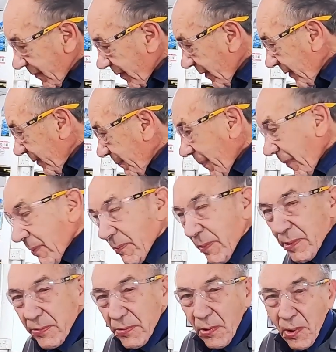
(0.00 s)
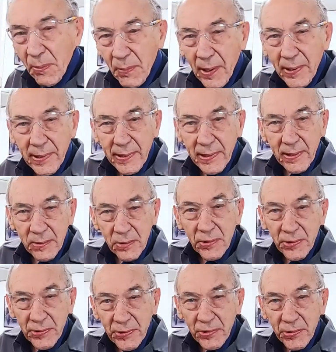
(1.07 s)
really, but we'll try and make it
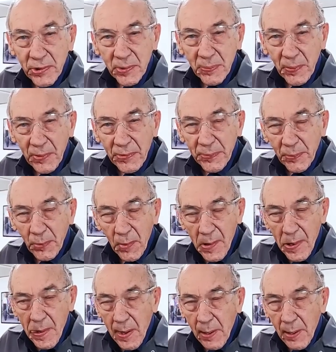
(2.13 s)
look as good as possible.